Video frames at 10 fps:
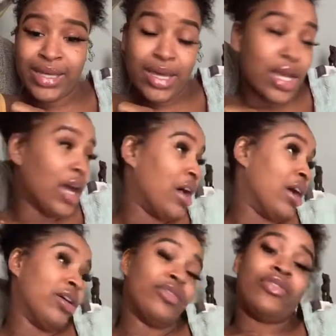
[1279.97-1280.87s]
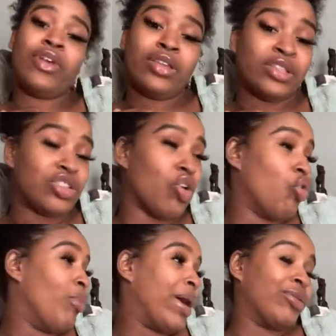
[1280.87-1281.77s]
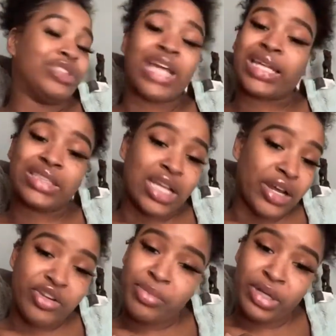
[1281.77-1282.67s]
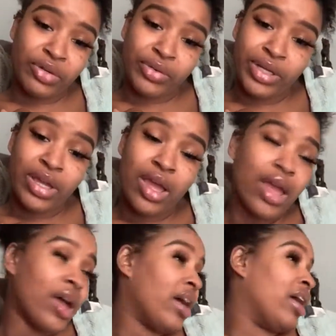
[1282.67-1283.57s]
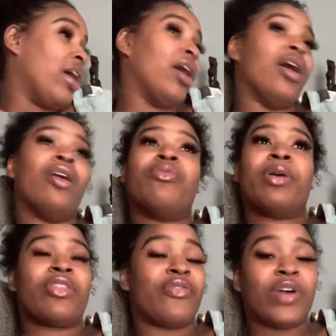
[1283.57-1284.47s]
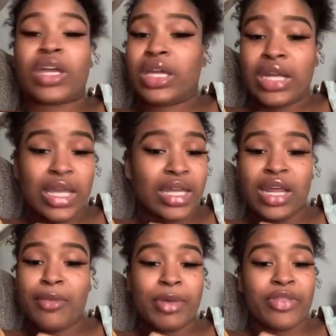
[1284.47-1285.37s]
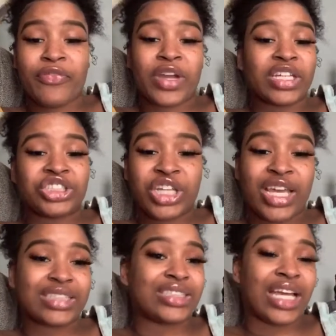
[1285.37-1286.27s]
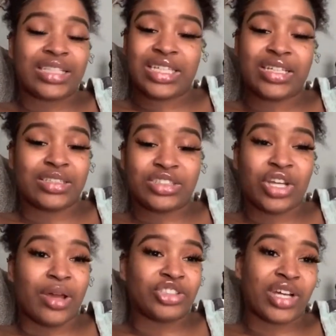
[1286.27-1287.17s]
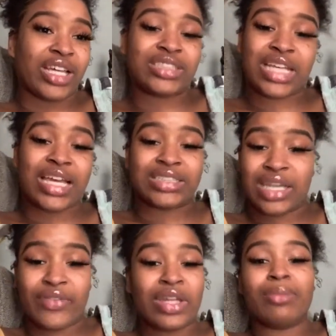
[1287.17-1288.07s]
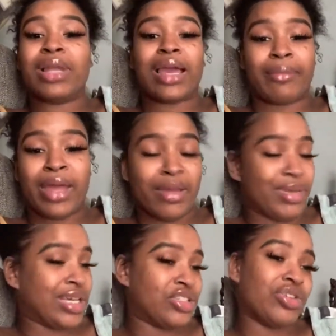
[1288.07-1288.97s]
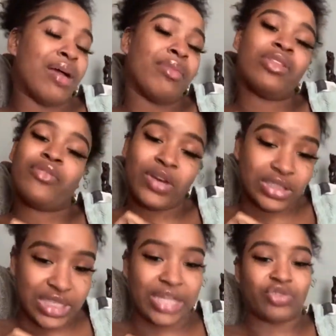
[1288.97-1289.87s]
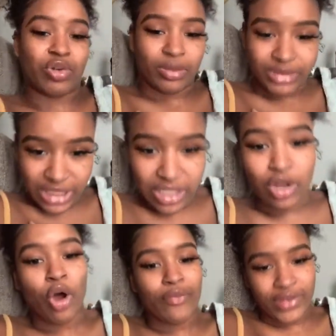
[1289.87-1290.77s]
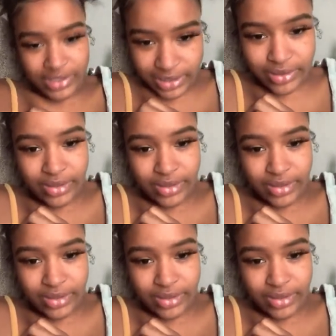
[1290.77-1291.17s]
of this whole Michael Jackson documentary, of motherfucking any motherfucking chastising of any black man, because you got motherfuckers like Trump still in office.